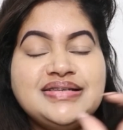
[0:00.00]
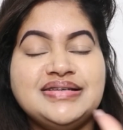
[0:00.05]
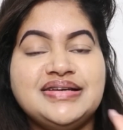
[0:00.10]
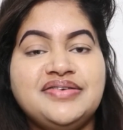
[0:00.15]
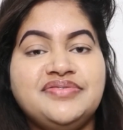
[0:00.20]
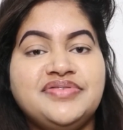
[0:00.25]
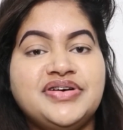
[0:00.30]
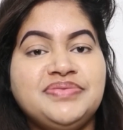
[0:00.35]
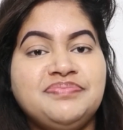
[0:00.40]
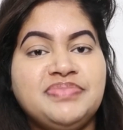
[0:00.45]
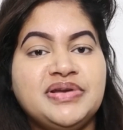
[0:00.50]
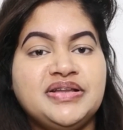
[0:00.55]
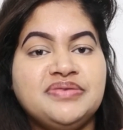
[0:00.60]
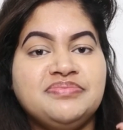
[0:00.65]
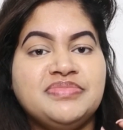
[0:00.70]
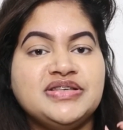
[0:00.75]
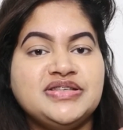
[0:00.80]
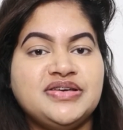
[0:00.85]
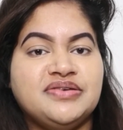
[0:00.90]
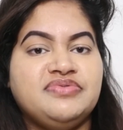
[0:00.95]
covered
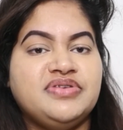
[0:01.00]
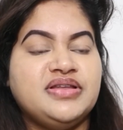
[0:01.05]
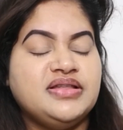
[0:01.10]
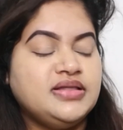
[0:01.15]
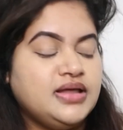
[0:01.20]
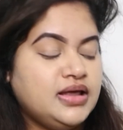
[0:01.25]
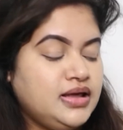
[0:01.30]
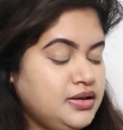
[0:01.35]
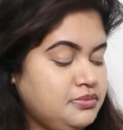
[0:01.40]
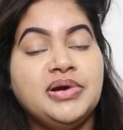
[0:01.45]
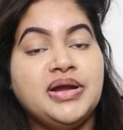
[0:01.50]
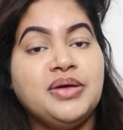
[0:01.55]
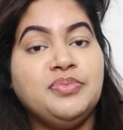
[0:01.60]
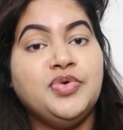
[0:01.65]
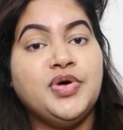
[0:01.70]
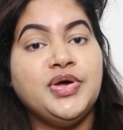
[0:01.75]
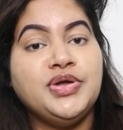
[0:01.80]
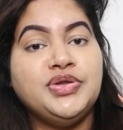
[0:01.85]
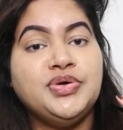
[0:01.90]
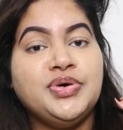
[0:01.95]
pretty much everything, but
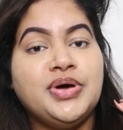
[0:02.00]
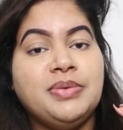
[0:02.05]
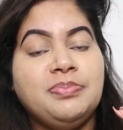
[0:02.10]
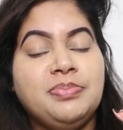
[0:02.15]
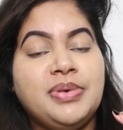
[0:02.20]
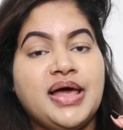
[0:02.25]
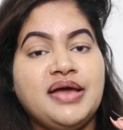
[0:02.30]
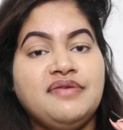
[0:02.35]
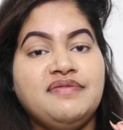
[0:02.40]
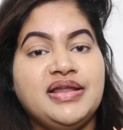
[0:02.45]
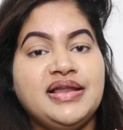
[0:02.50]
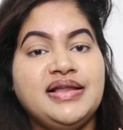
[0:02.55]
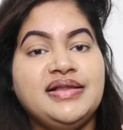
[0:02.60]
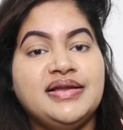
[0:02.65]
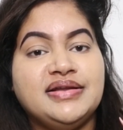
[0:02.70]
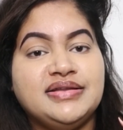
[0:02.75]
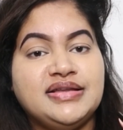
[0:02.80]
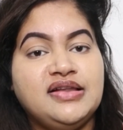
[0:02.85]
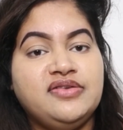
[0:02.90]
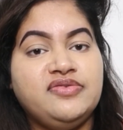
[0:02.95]
I'm going to apply very
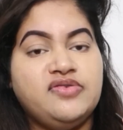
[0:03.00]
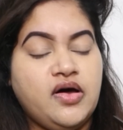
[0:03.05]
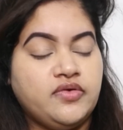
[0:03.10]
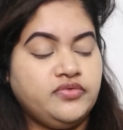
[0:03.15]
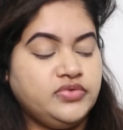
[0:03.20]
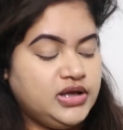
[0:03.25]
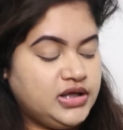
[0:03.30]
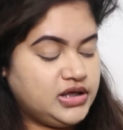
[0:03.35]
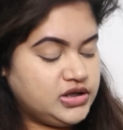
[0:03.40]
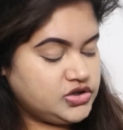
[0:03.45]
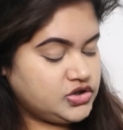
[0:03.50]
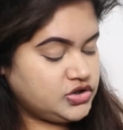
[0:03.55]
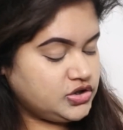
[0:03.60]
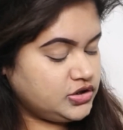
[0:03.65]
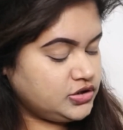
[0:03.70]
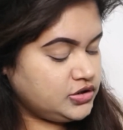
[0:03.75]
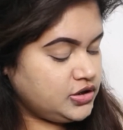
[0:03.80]
little foundation.